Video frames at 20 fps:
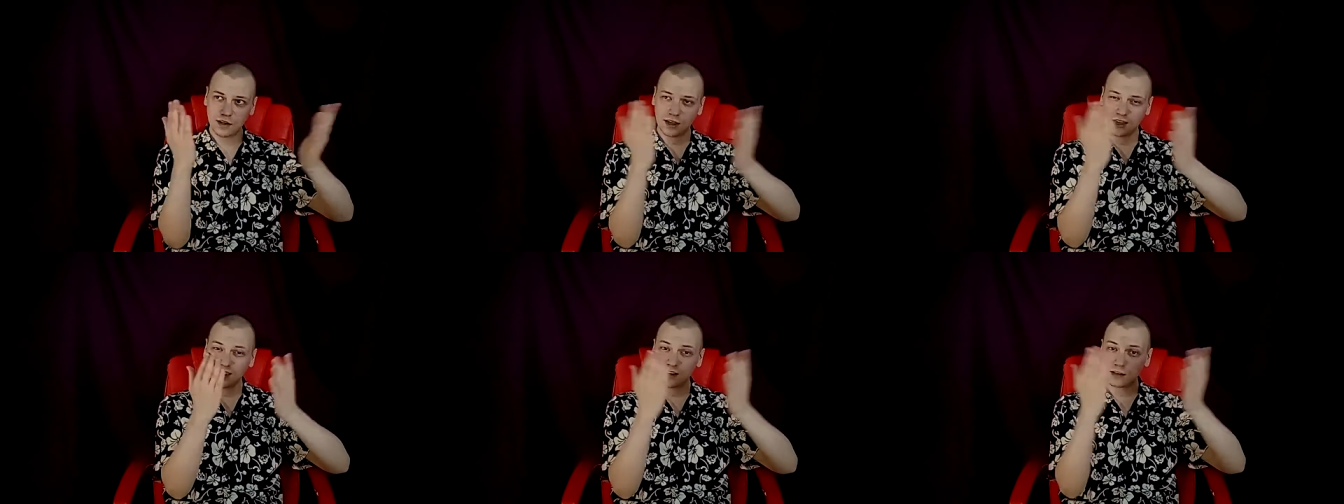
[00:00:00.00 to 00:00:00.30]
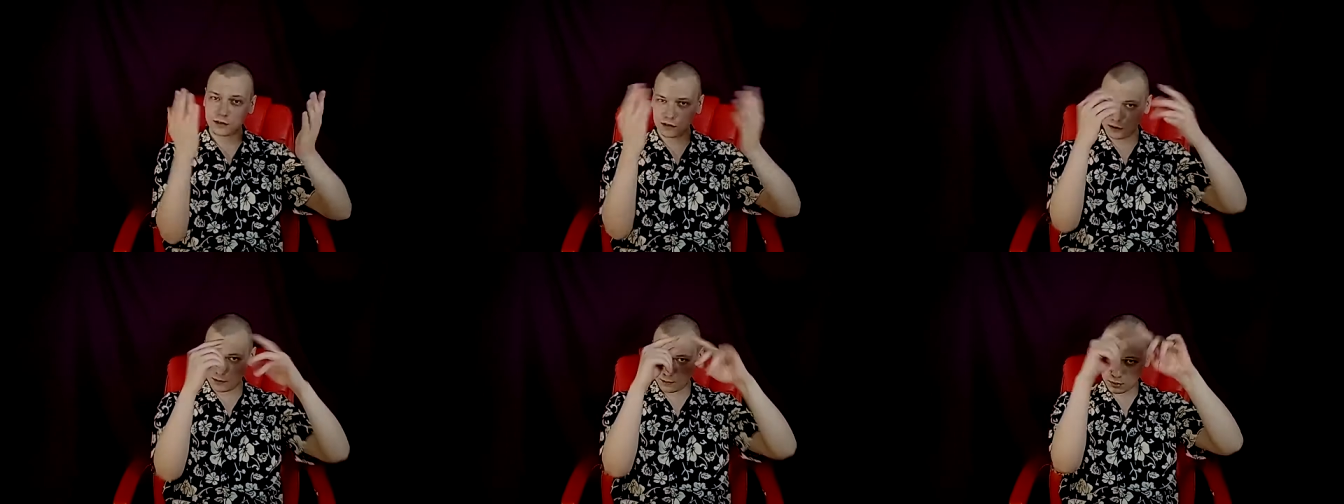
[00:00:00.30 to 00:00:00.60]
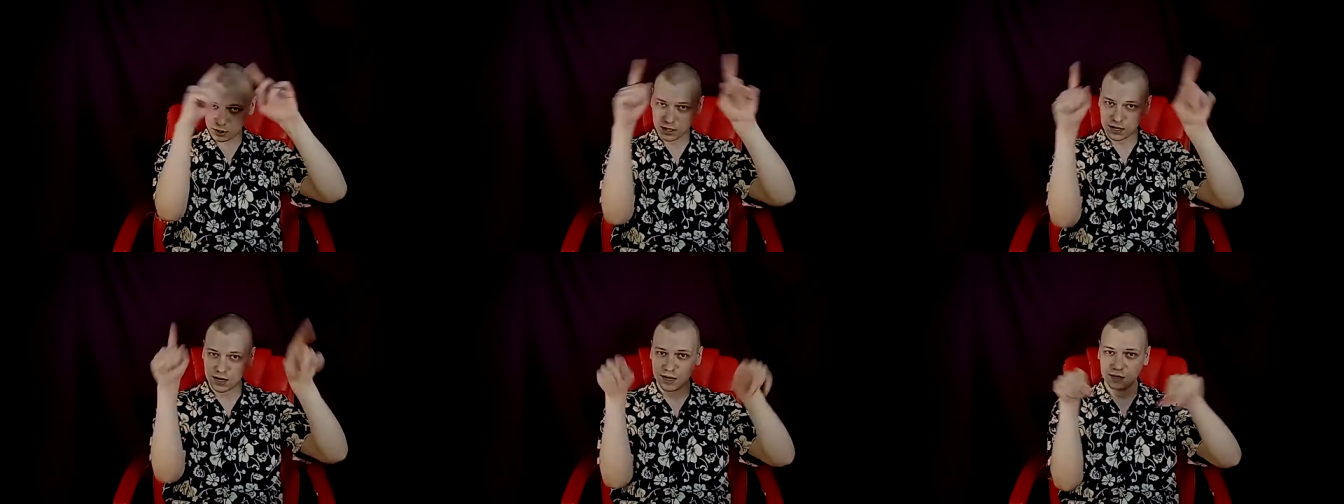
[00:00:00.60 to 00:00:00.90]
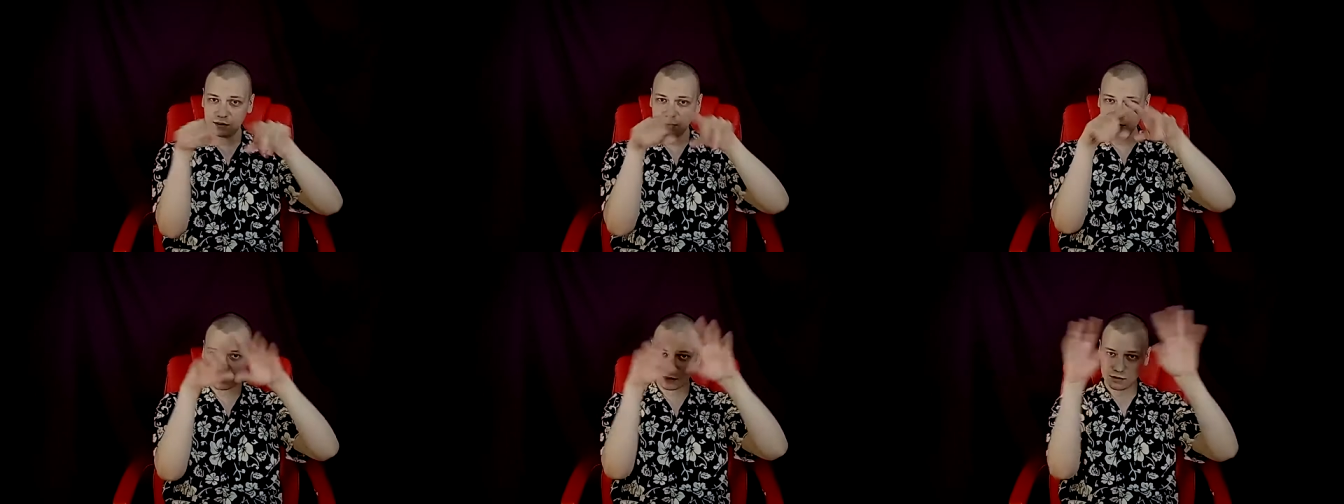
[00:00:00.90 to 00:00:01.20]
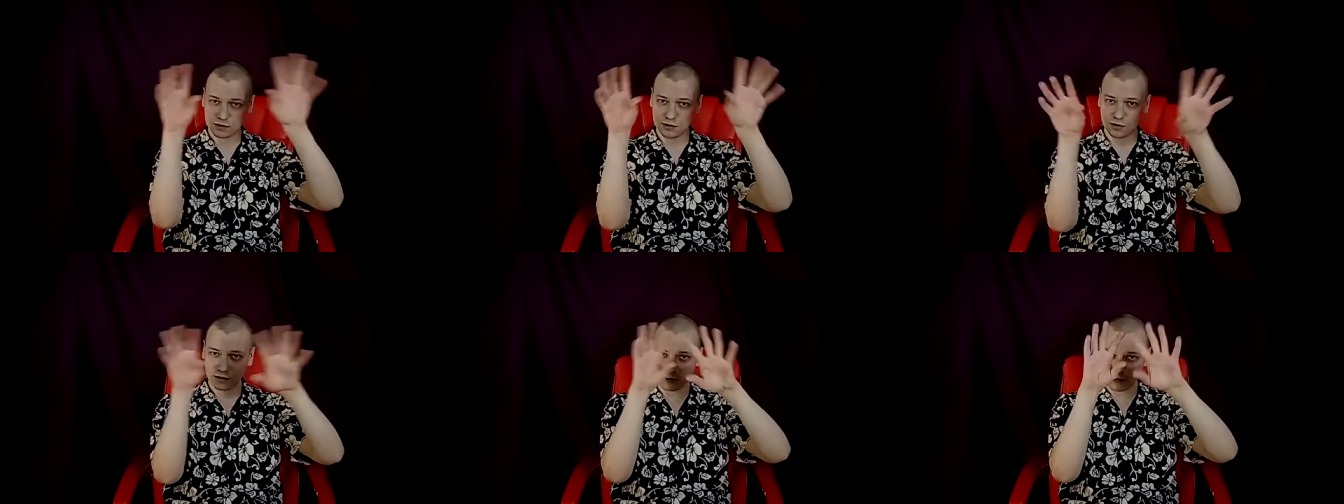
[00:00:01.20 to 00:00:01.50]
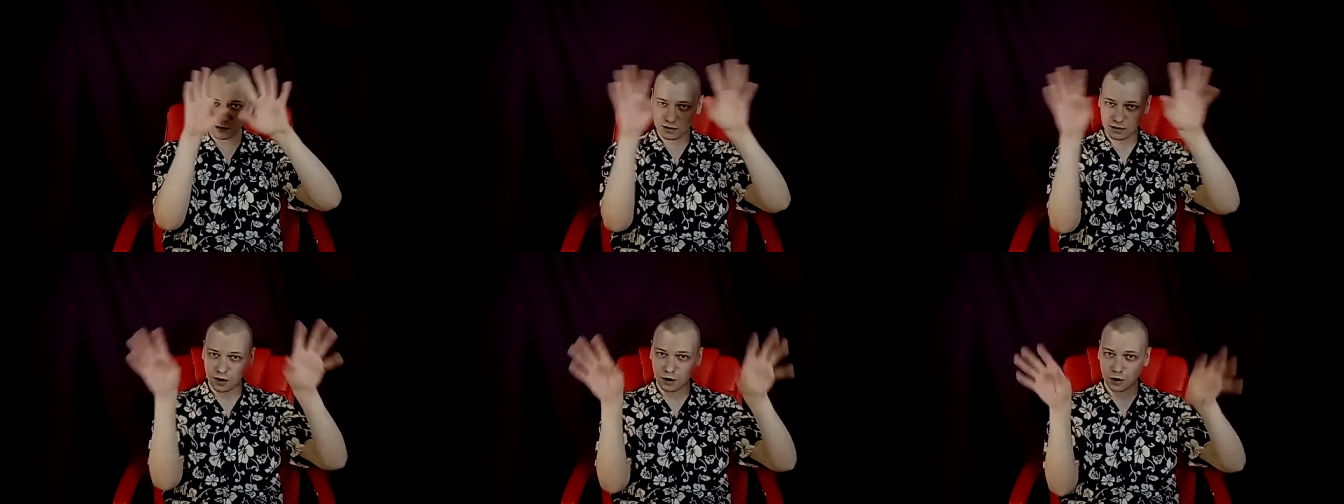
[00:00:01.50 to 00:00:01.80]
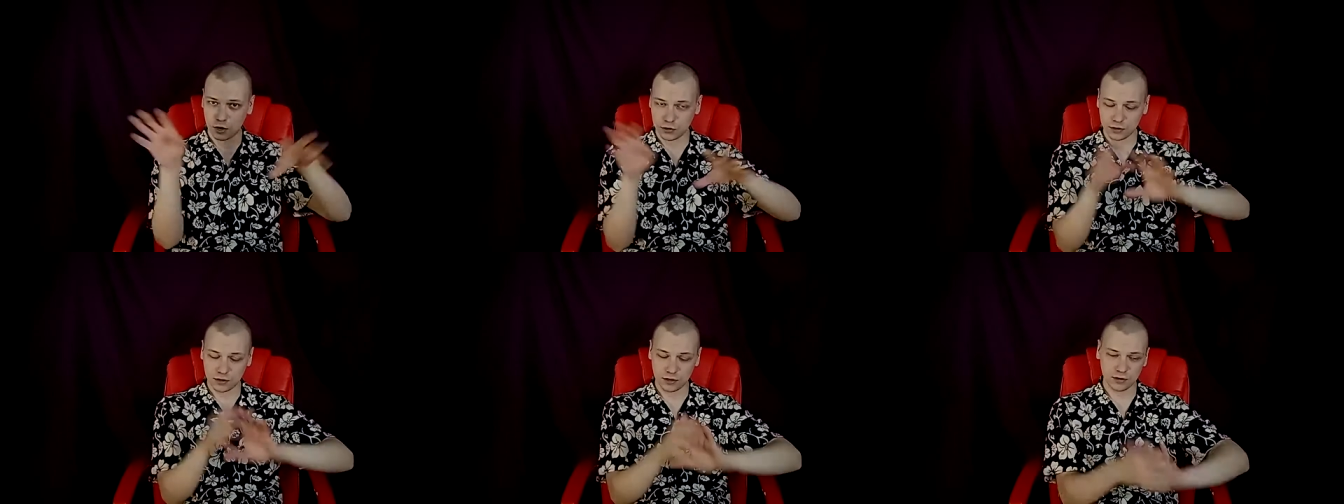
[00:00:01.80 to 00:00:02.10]
hidden behind this uh,
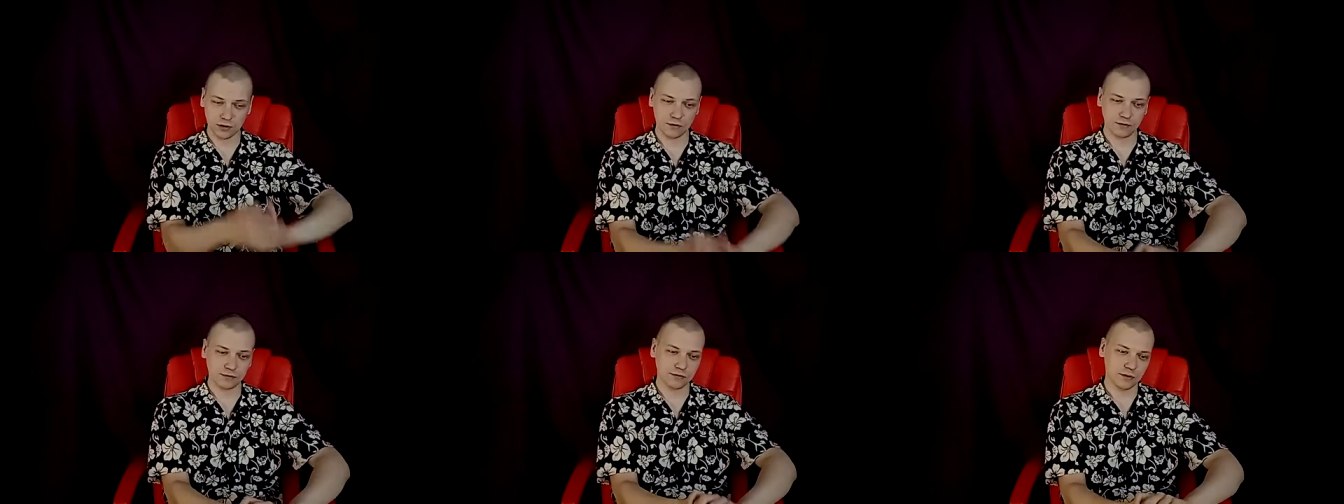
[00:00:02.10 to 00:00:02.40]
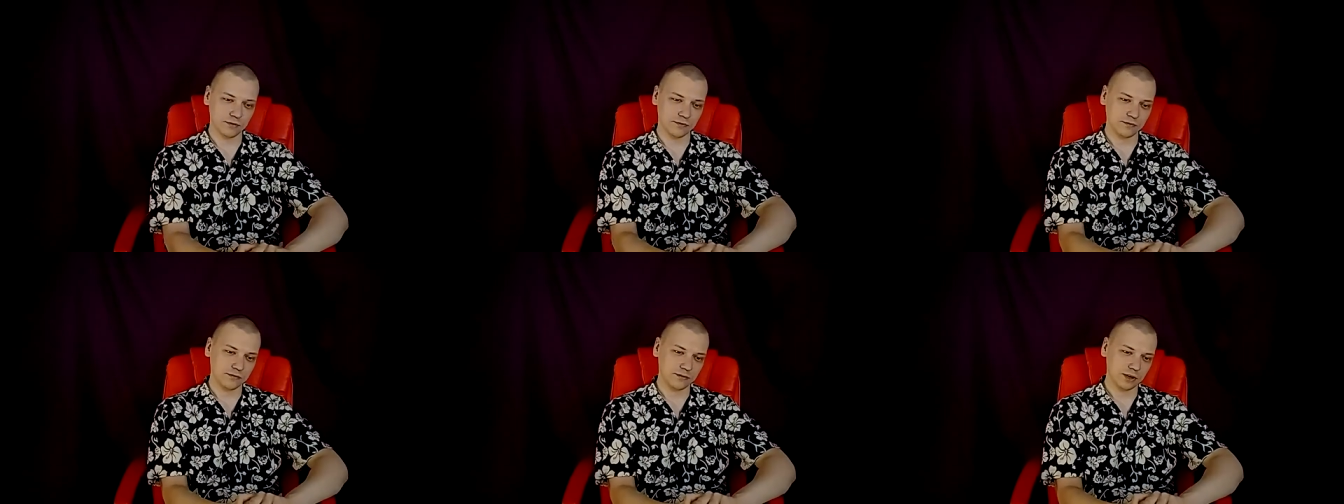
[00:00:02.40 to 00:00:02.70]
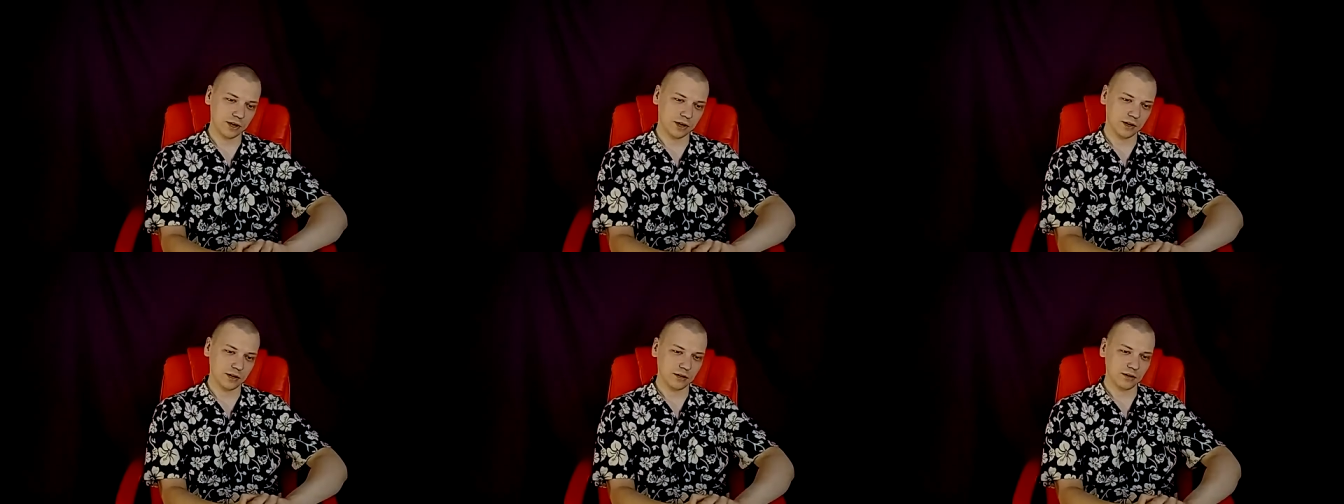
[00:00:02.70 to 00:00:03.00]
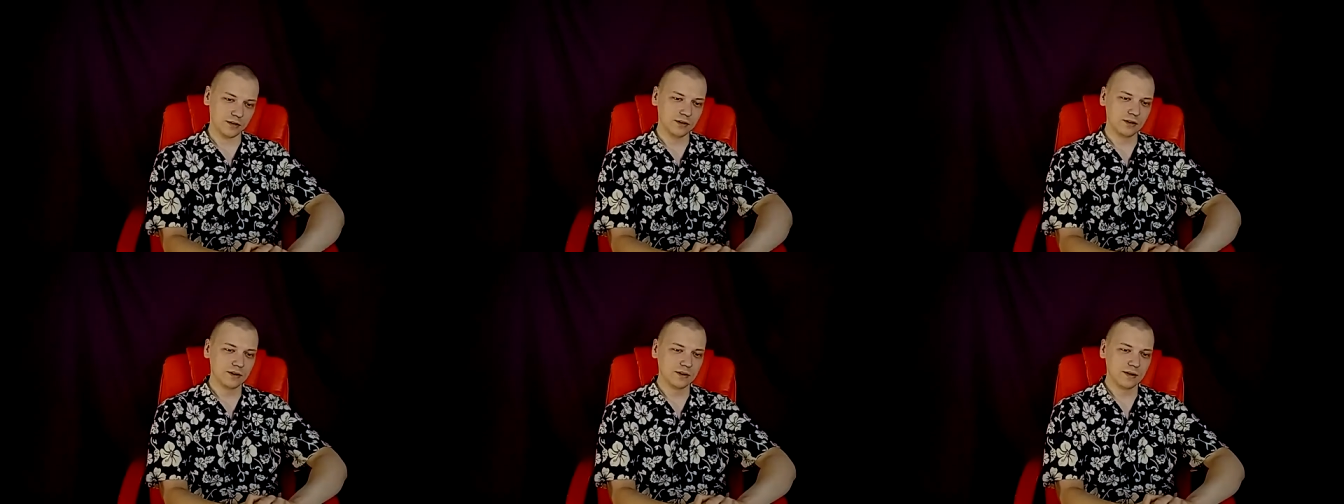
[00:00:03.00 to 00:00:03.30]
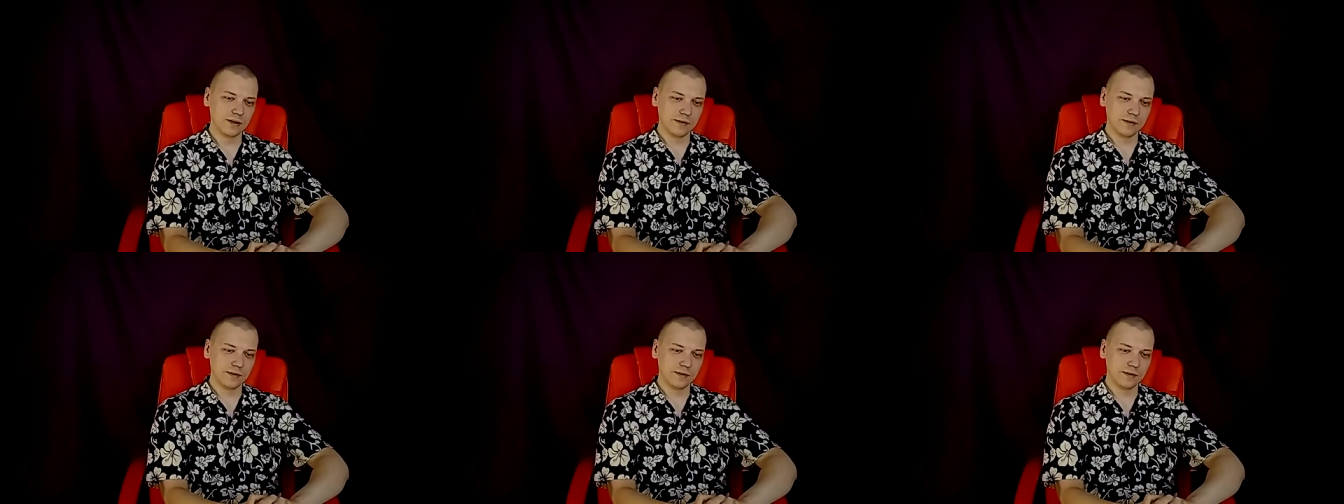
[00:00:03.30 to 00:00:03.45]
aura of, of hair